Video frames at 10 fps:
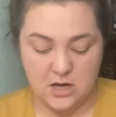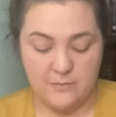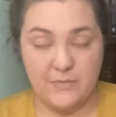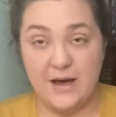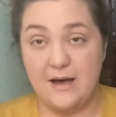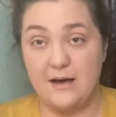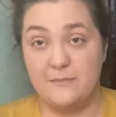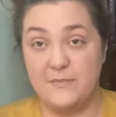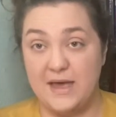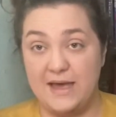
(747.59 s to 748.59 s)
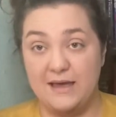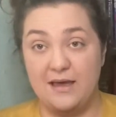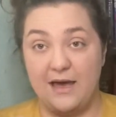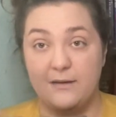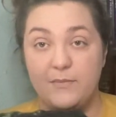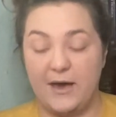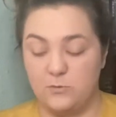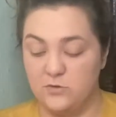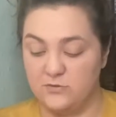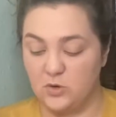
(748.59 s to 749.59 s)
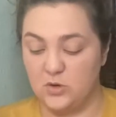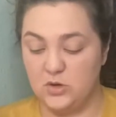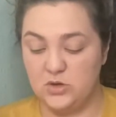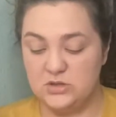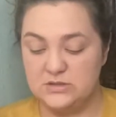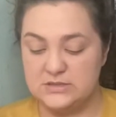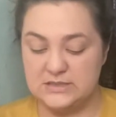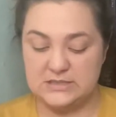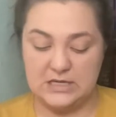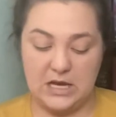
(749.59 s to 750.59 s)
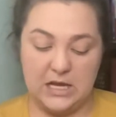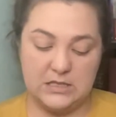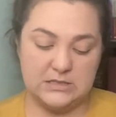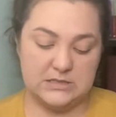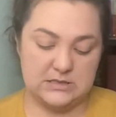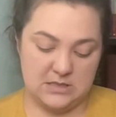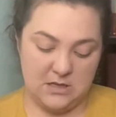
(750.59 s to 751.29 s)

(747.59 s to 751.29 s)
by Meg at Bad Wolf Girl Sits and Knits,